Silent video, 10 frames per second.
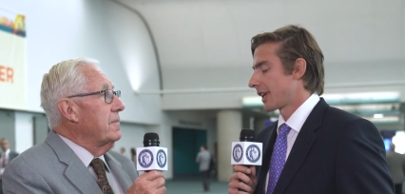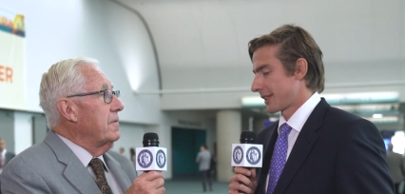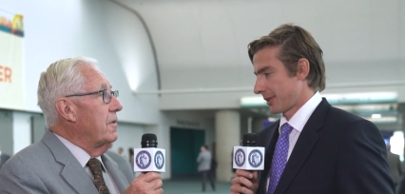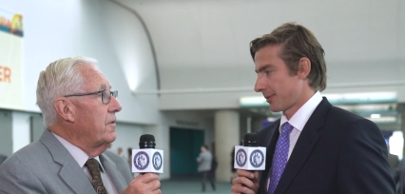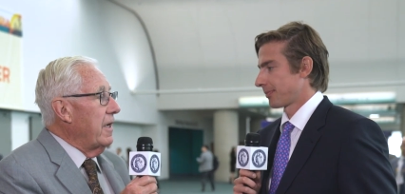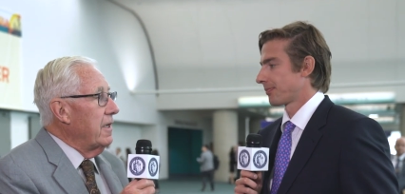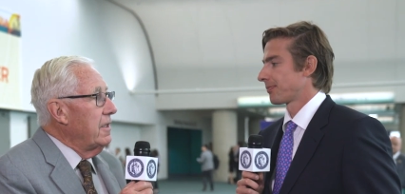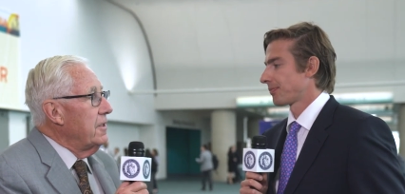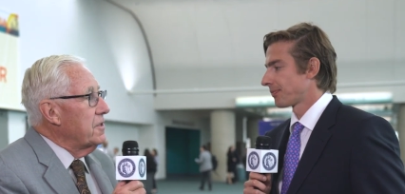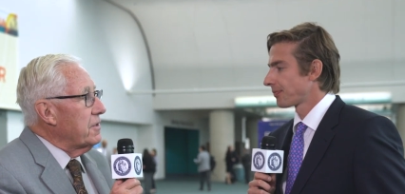Speaker 1: Yes. Okay,
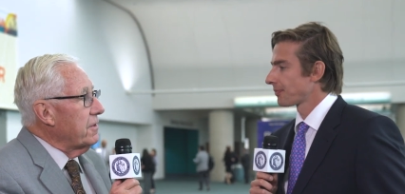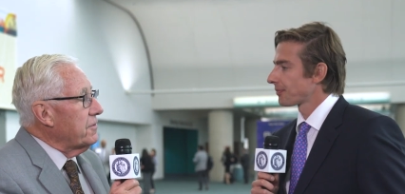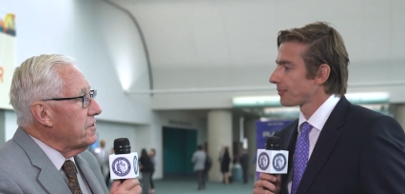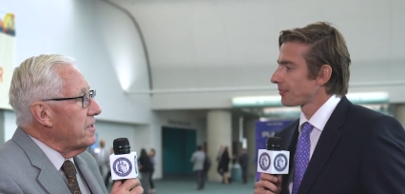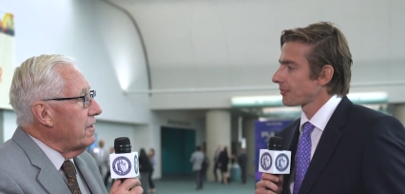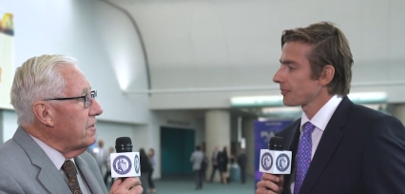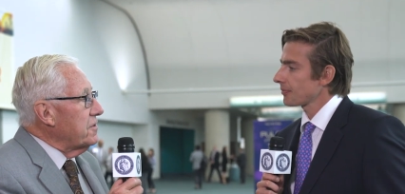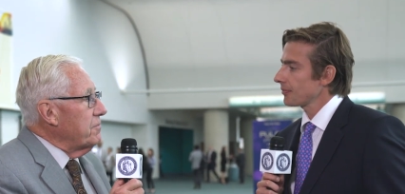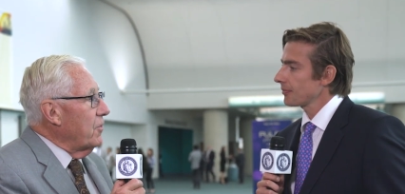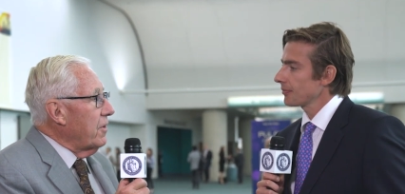so ultrasound
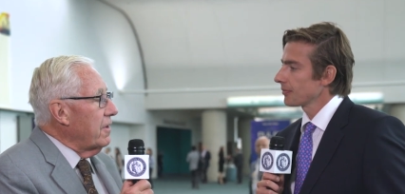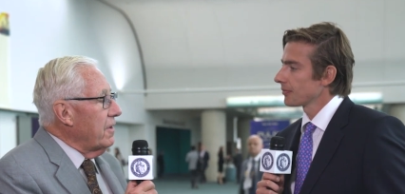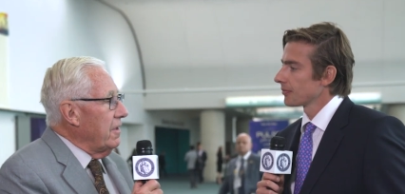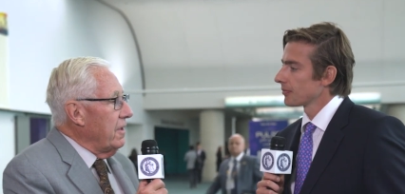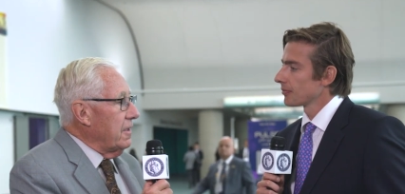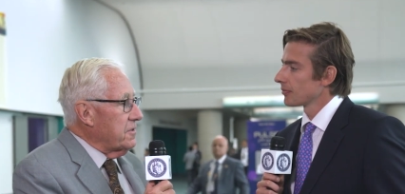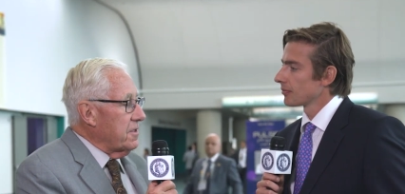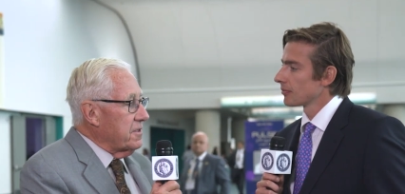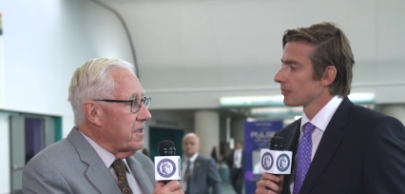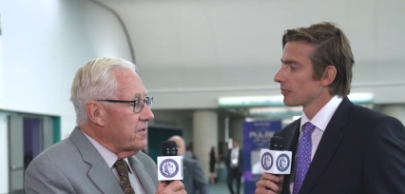is more uh,
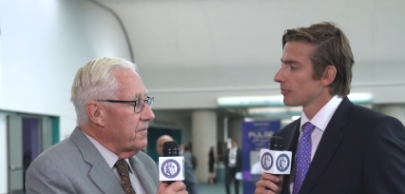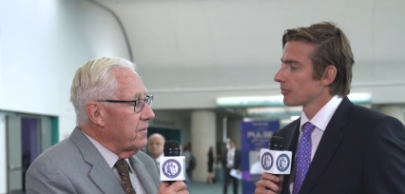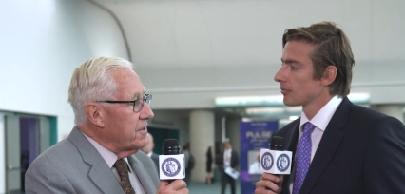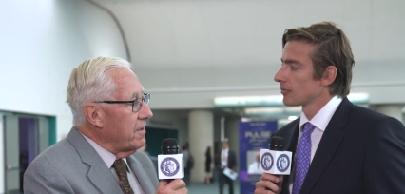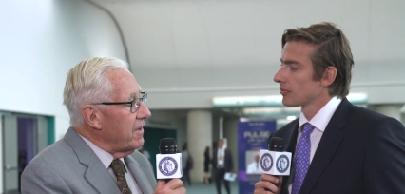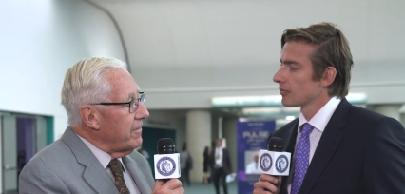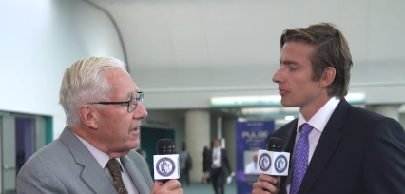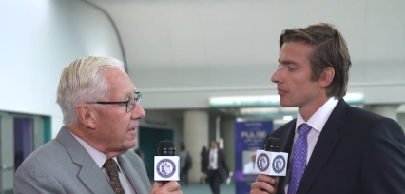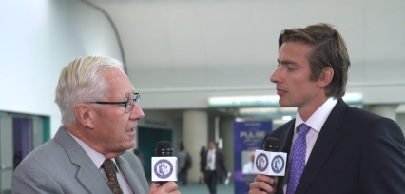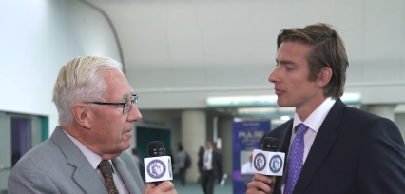successful. Tell me
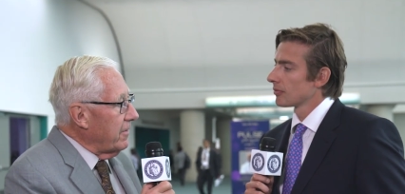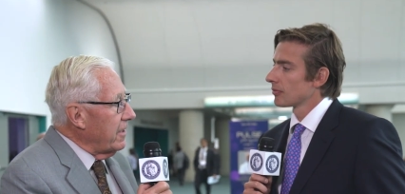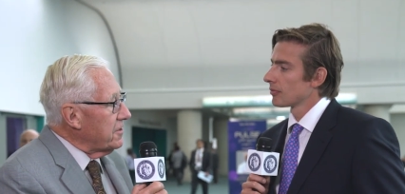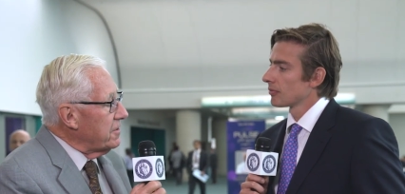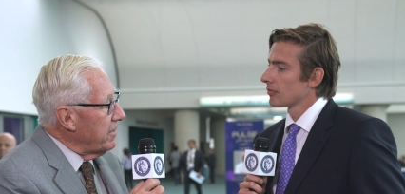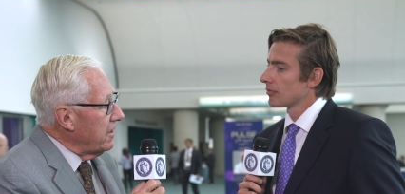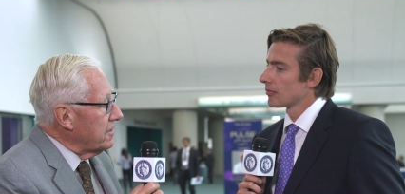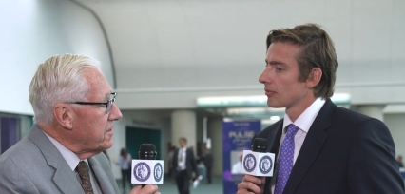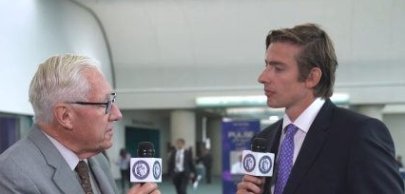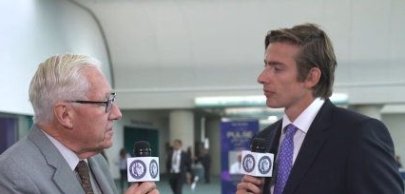about the combination
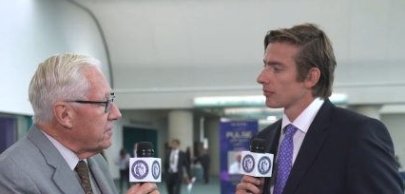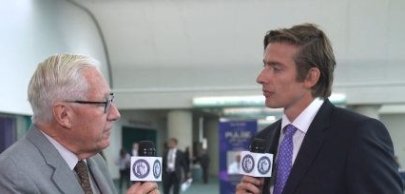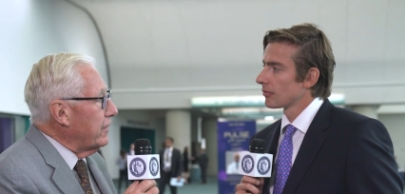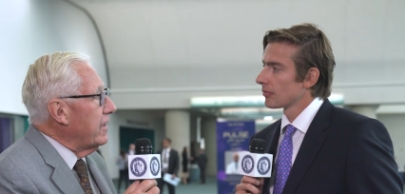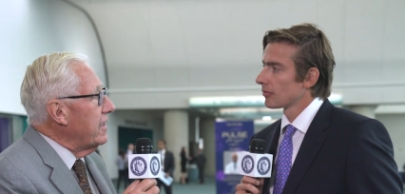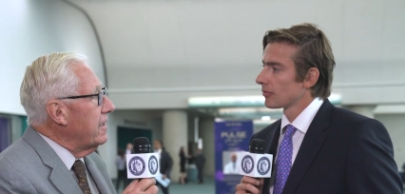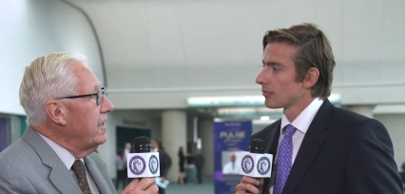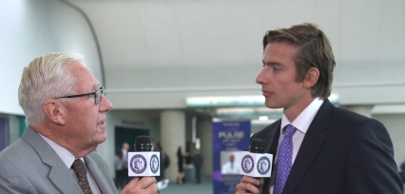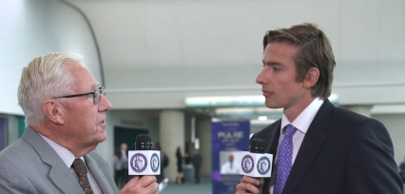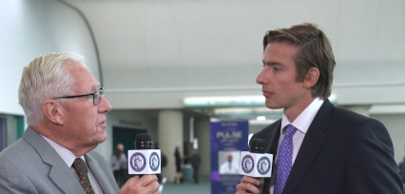because this is a funny
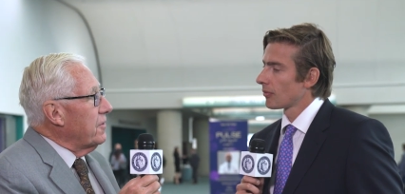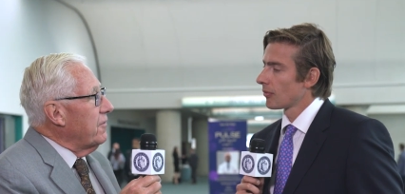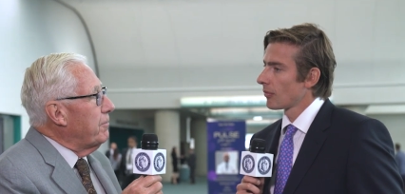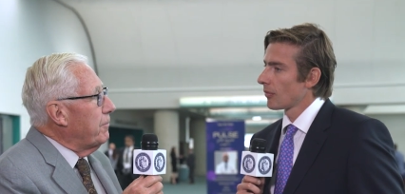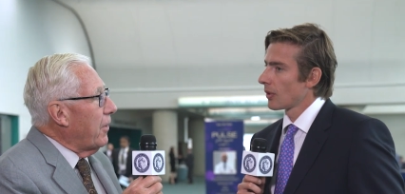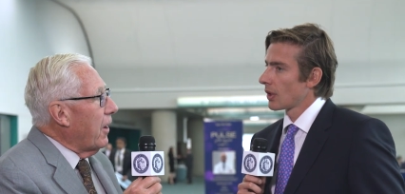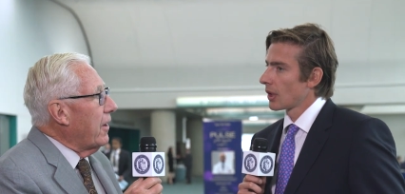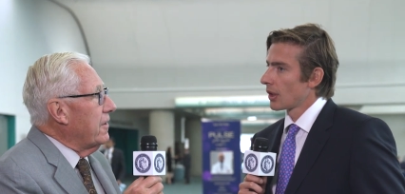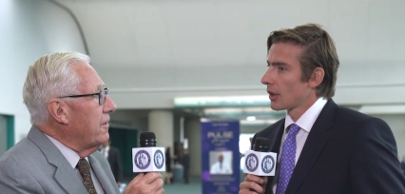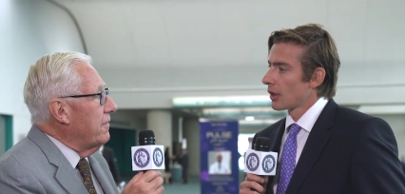
Speaker 2: sort of
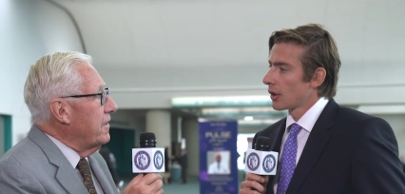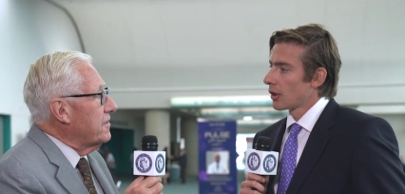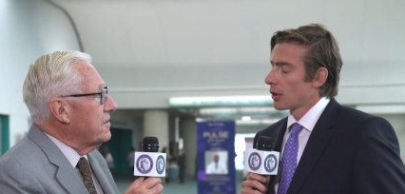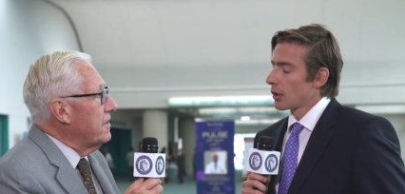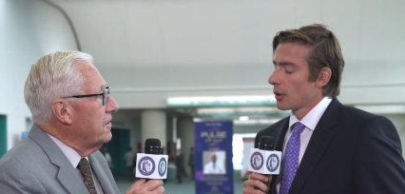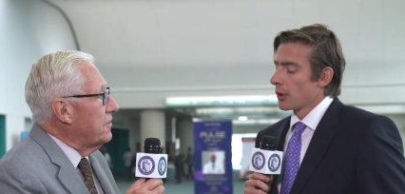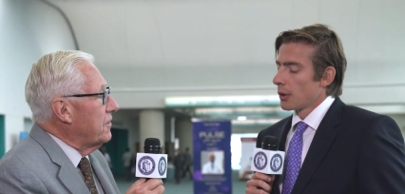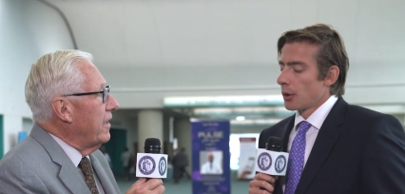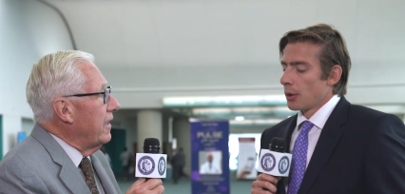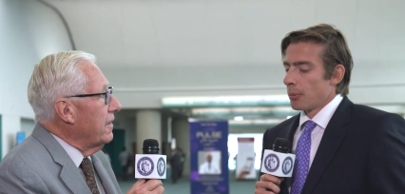part of this
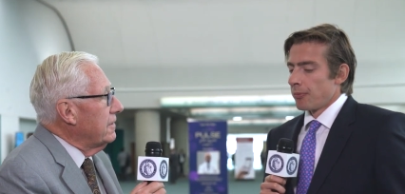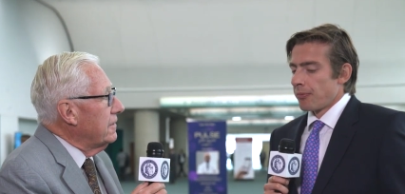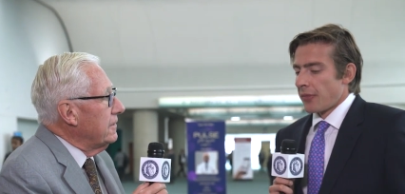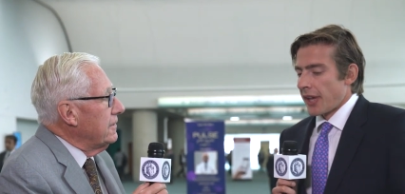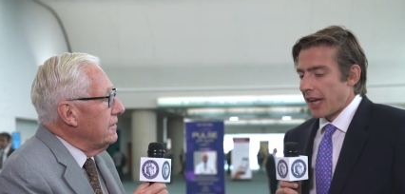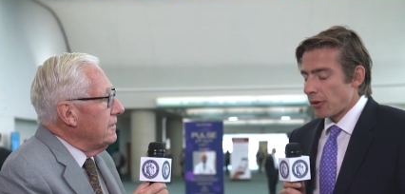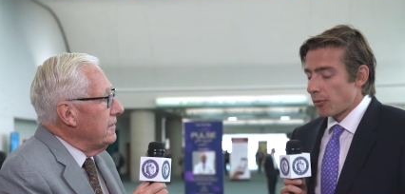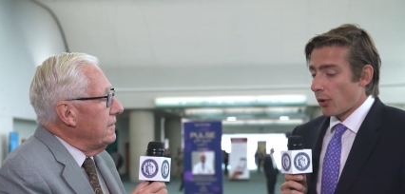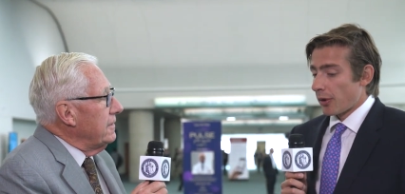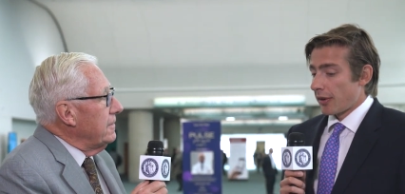trial. I
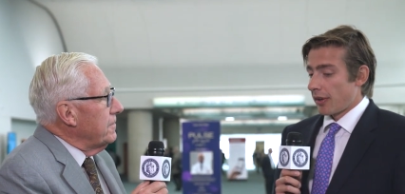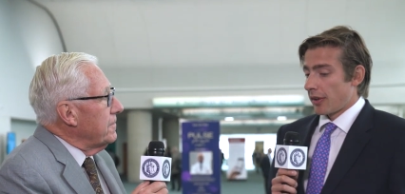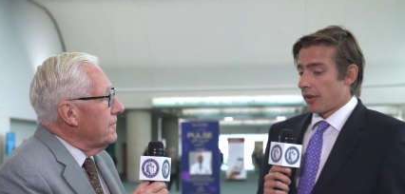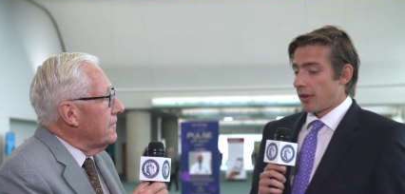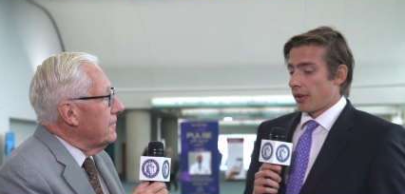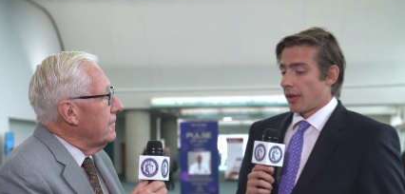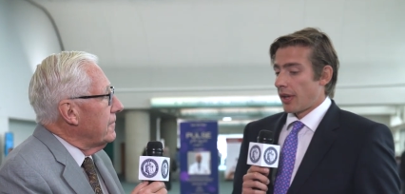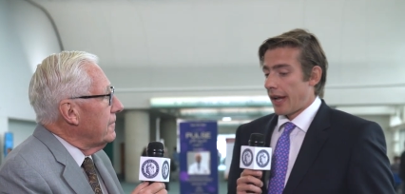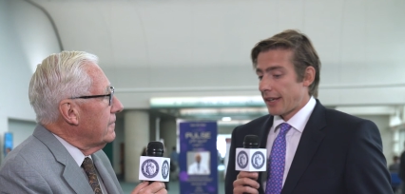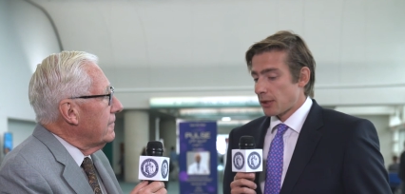think one
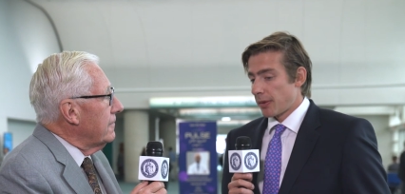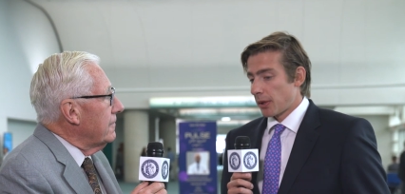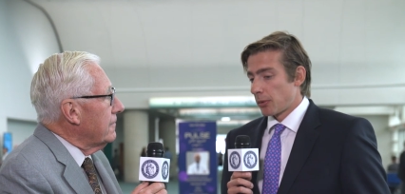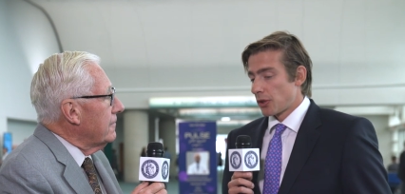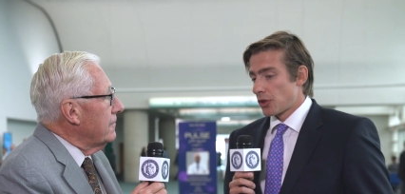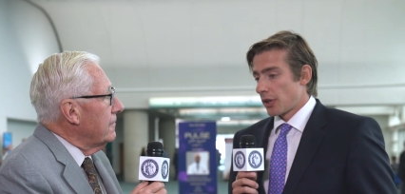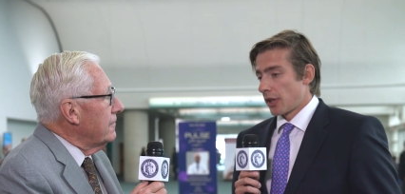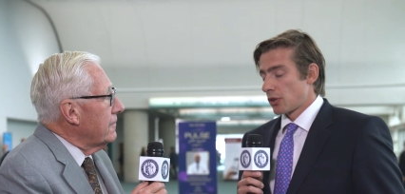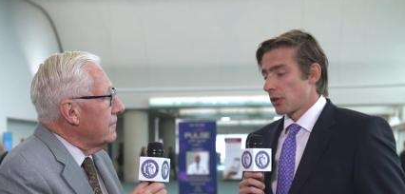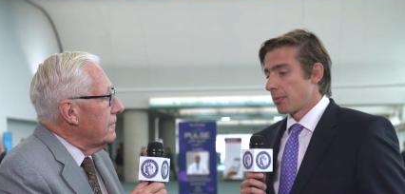aspect which
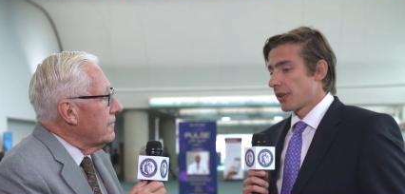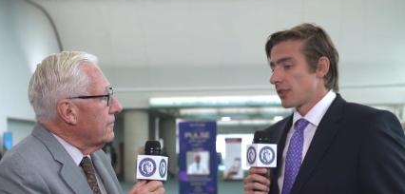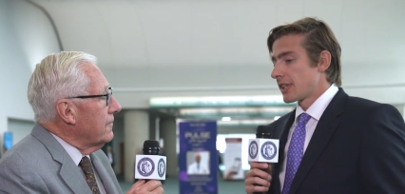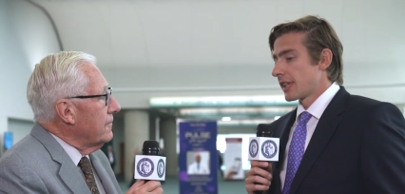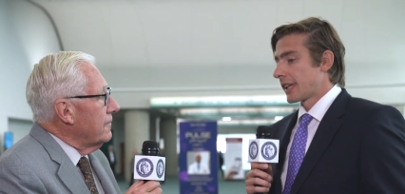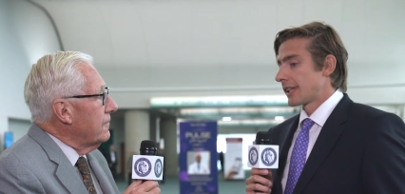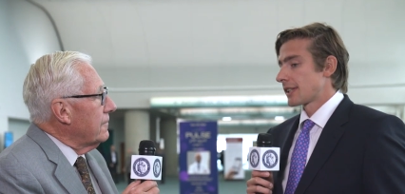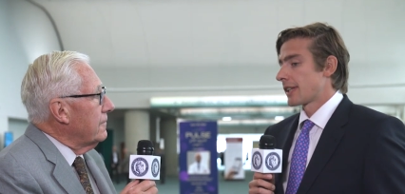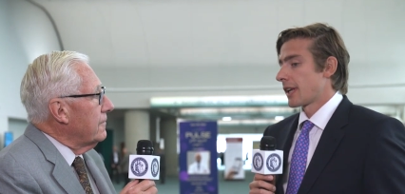uh, should be considered is